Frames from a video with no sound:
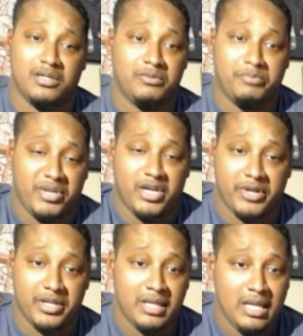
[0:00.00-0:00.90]

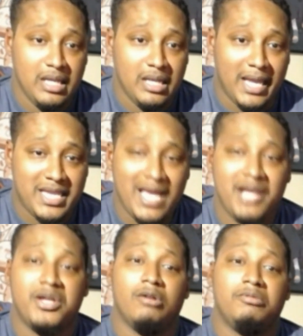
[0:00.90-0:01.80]
period, like y'all
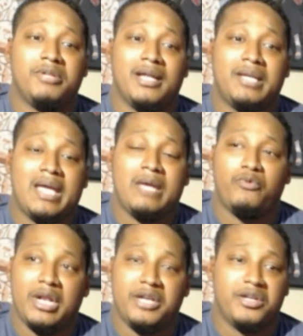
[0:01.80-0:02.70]
know that they
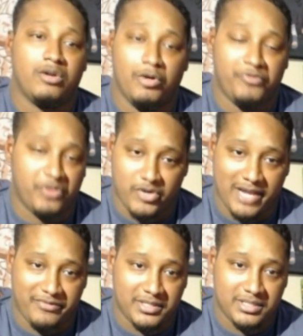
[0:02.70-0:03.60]
really don't go for
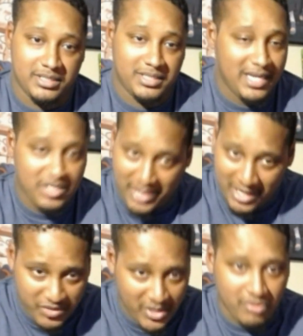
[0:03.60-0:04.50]
graphics. They
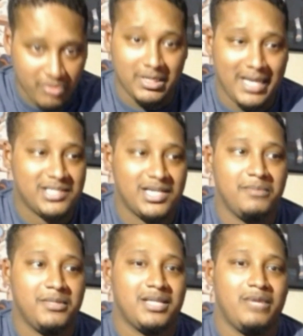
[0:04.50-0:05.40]
don't. Last time
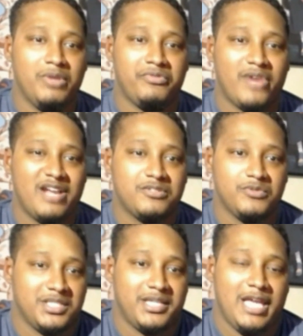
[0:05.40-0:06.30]
that they went for graphics
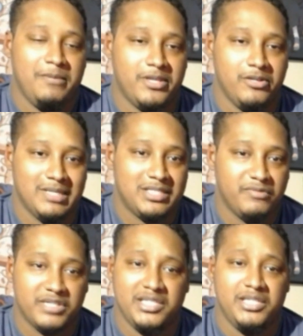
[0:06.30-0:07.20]
was the GameCube. That's
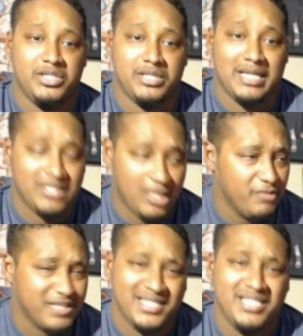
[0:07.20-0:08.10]
over 10 years. That's over
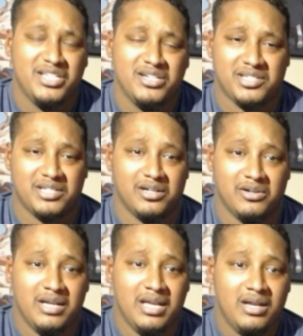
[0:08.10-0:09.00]
10 years ago.
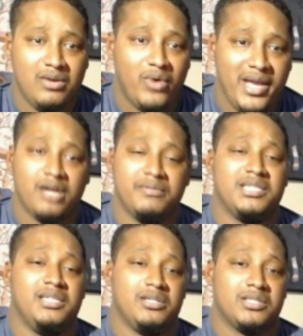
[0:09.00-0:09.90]
Way over
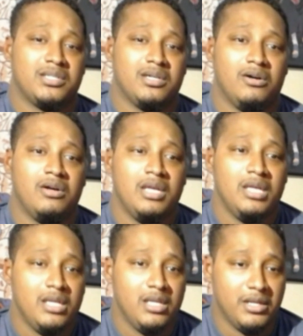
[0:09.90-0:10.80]
10 years ago.
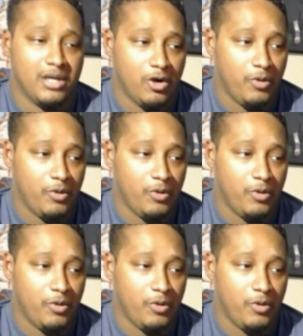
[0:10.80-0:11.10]
You know,